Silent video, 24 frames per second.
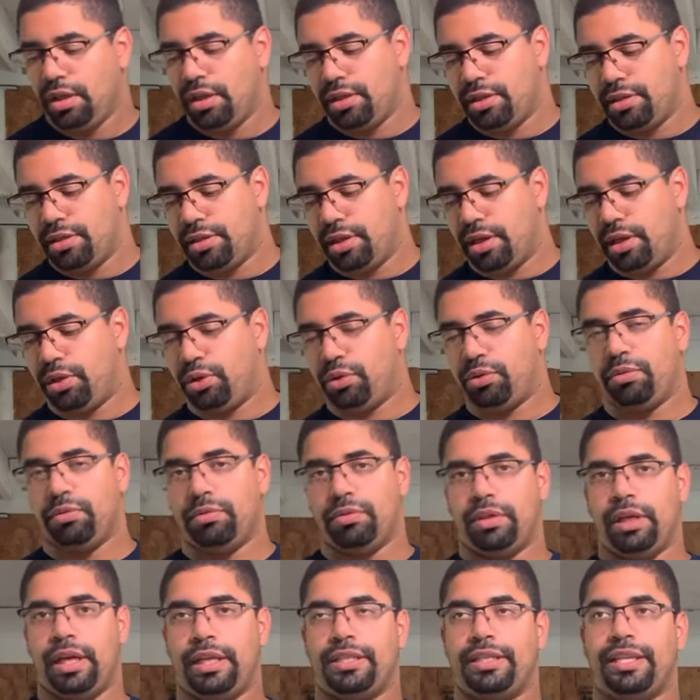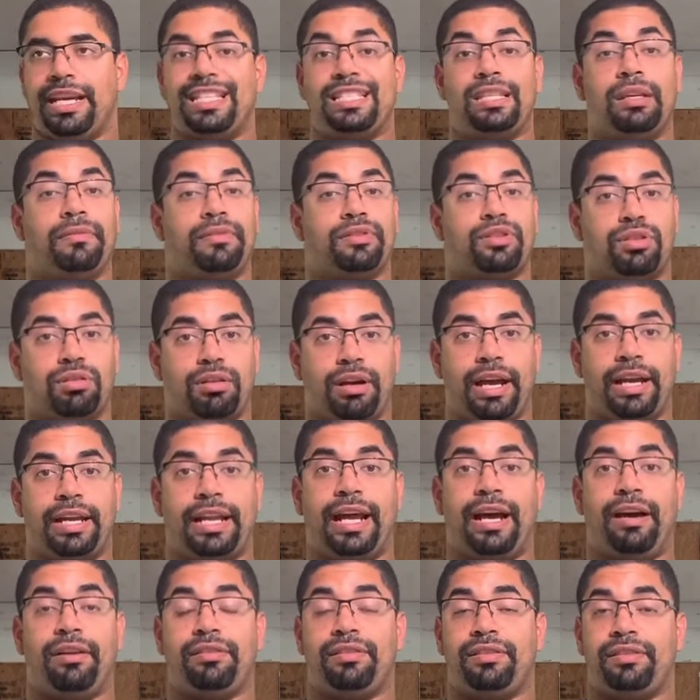So it's nice to be able to try it
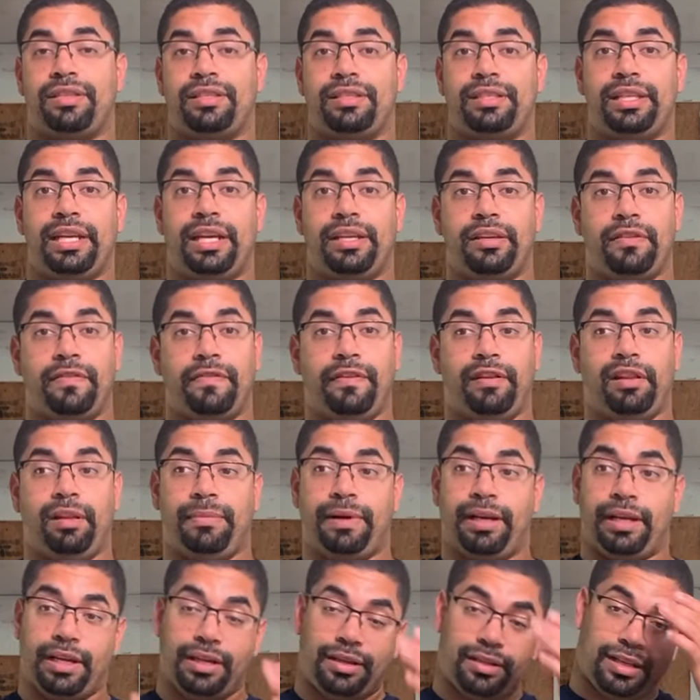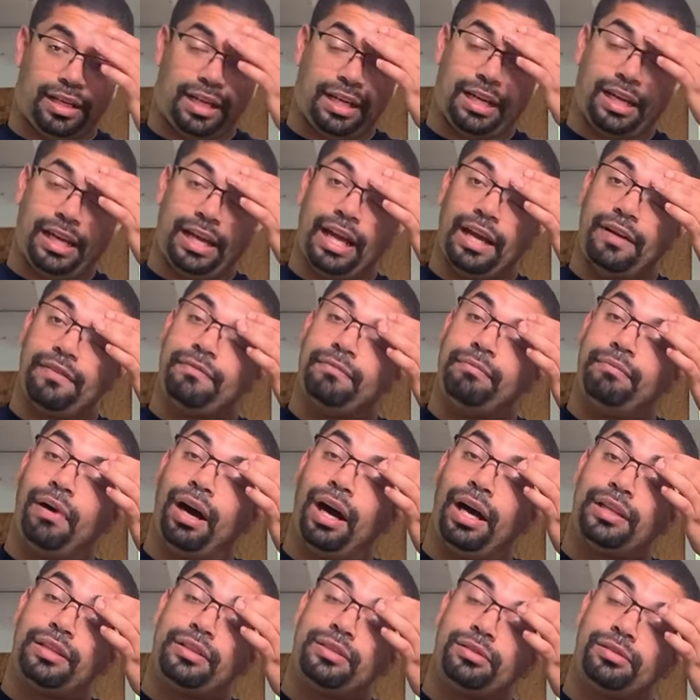out to see how you feel about it. And I have
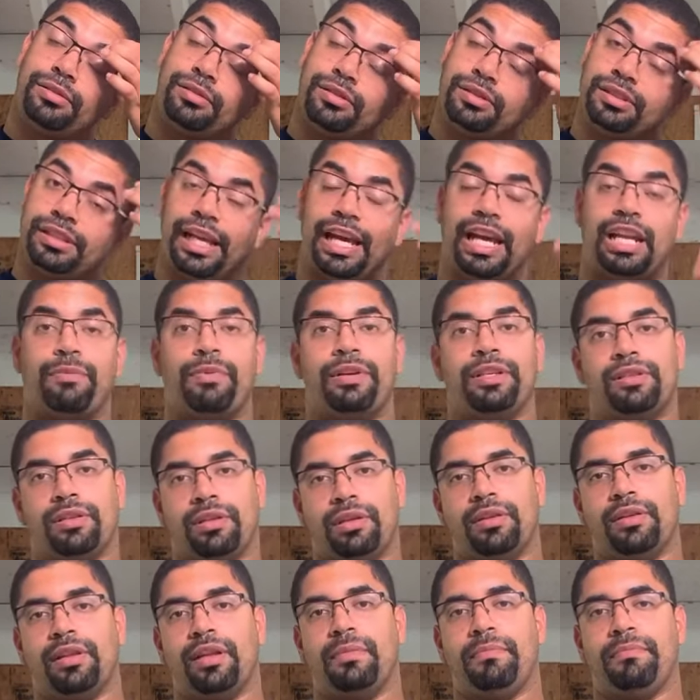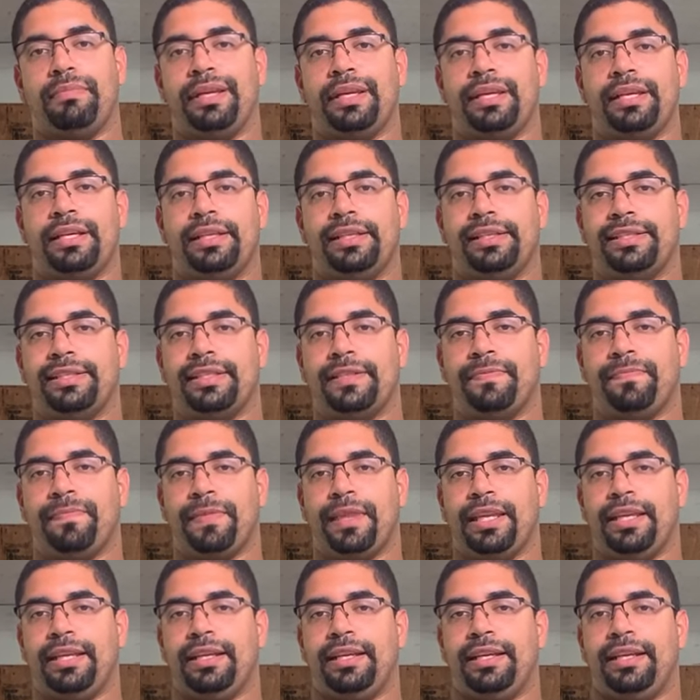bought tools and returned them because
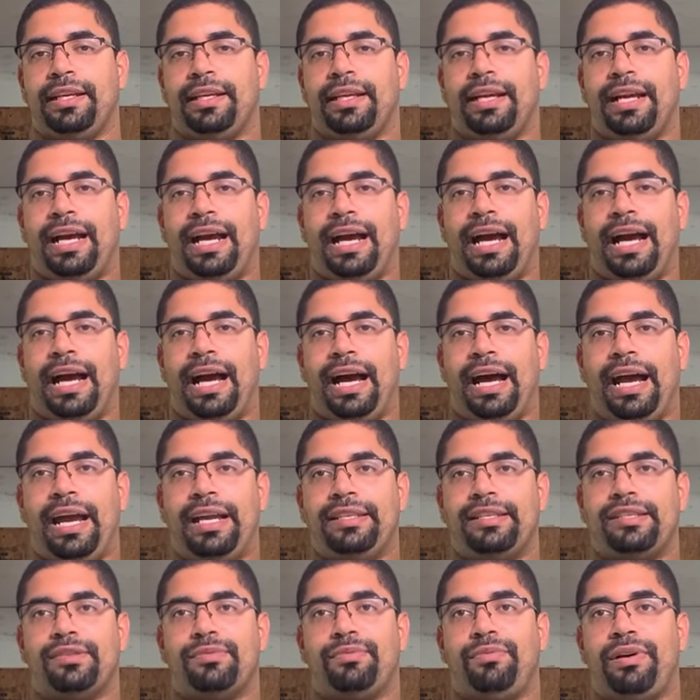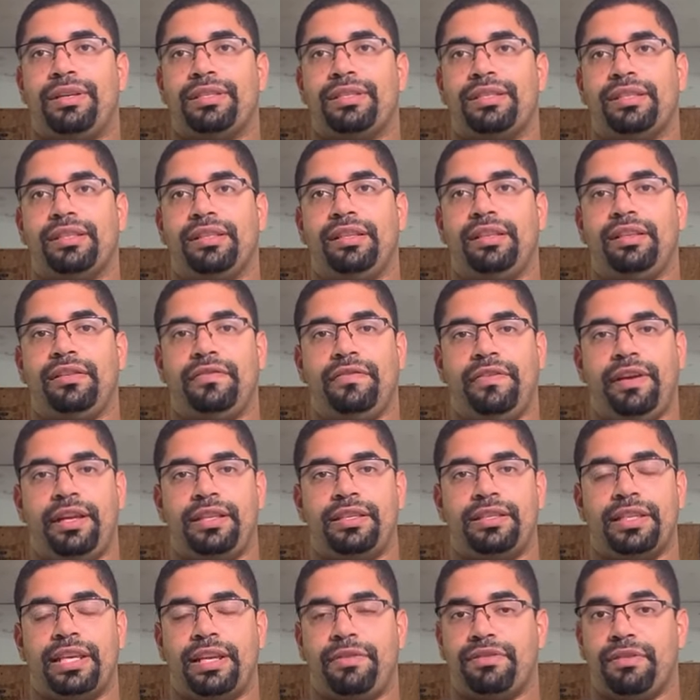I just wasn't
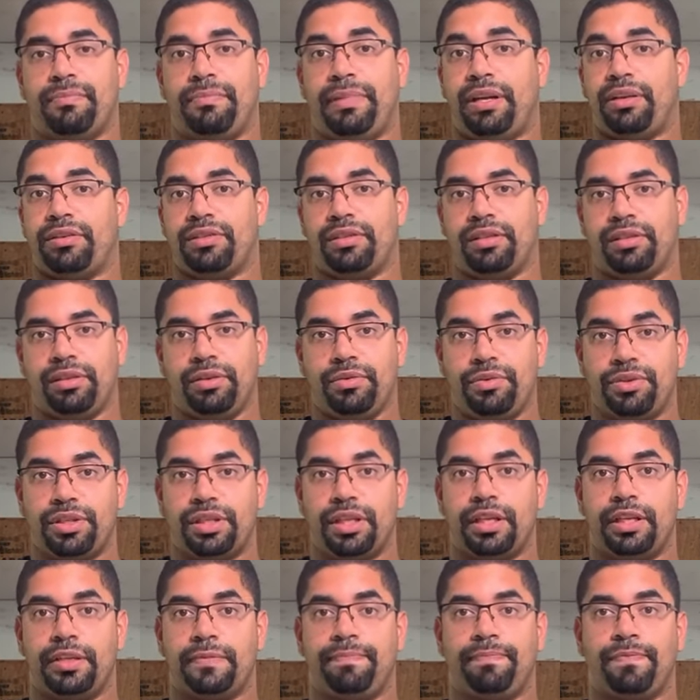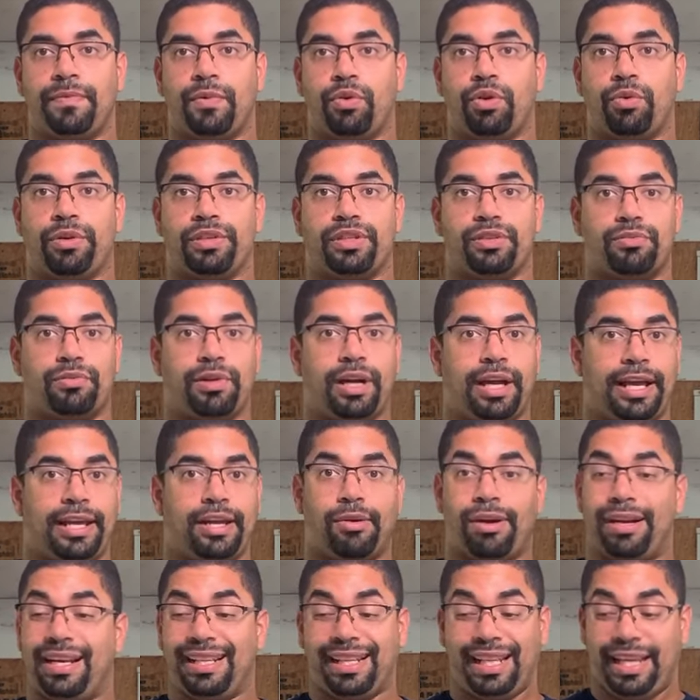convinced that it was a better solution or wasn't right
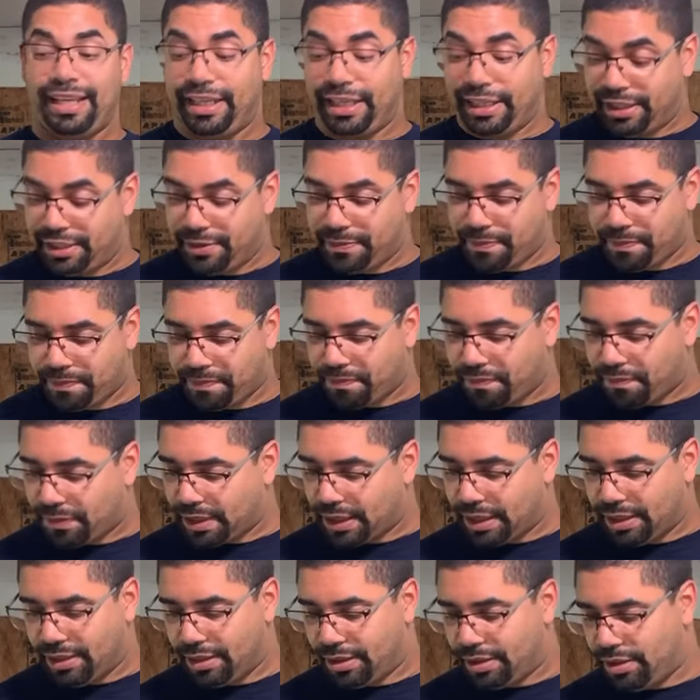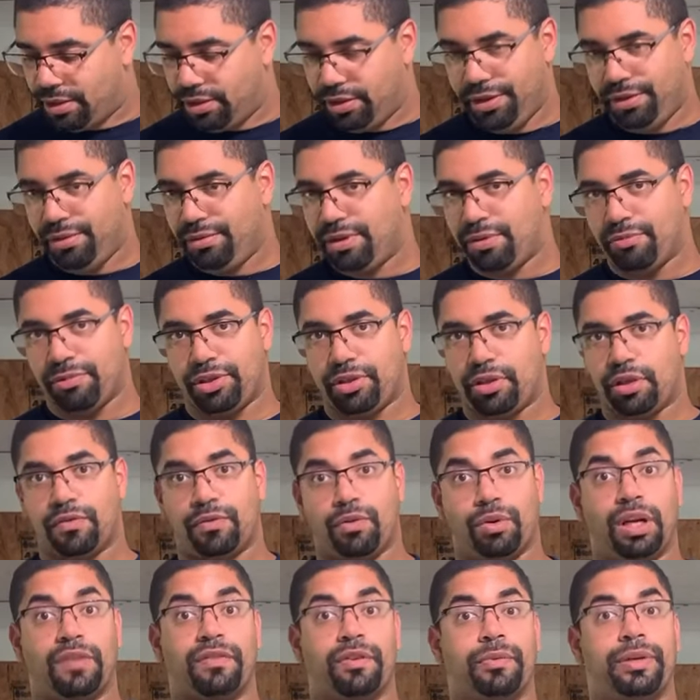or I didn't like it. You can return it for
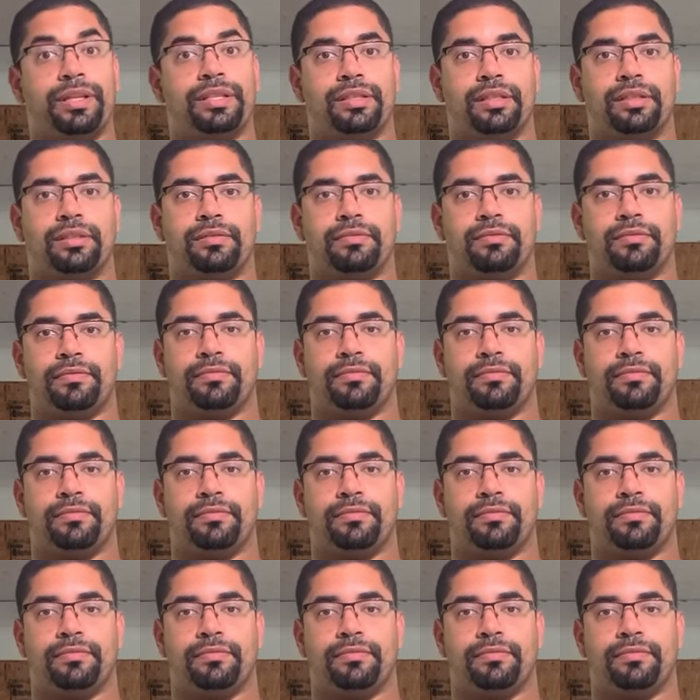whatever reason.